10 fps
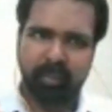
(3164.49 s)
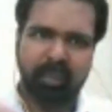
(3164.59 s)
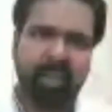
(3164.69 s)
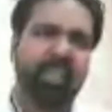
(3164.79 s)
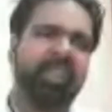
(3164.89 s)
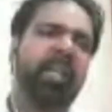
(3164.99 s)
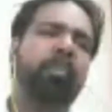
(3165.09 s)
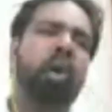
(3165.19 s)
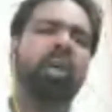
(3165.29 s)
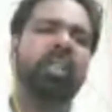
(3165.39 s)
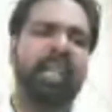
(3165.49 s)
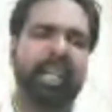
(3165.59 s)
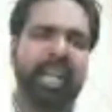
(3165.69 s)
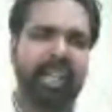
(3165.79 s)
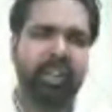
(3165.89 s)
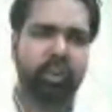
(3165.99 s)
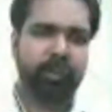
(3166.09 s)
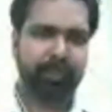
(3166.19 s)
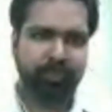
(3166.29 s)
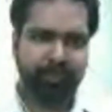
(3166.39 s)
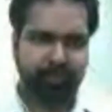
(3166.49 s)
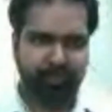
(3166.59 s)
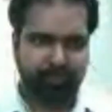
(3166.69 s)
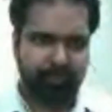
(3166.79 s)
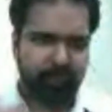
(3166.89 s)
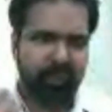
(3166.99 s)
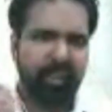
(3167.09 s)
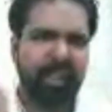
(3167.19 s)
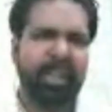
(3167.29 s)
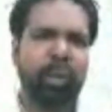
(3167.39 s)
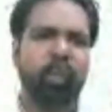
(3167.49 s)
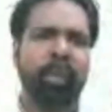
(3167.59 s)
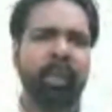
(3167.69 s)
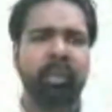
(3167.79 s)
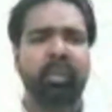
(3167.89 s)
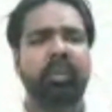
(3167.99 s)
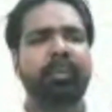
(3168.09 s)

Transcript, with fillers: But Ruskin Bond is against the human